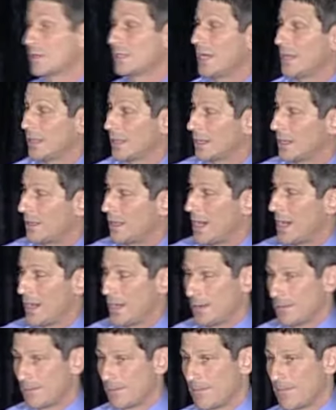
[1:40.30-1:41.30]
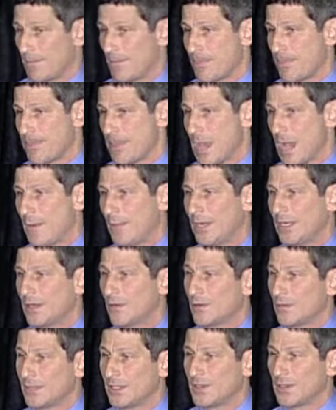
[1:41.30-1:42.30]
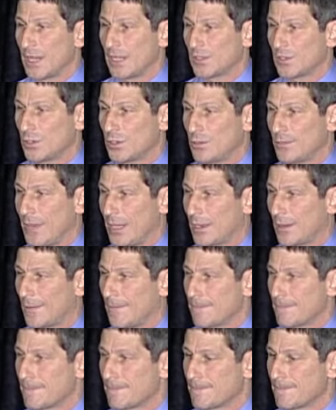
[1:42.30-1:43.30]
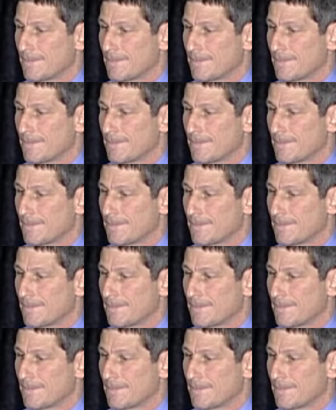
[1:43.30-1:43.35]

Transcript: or telling a lie? How many different mistakes can you make?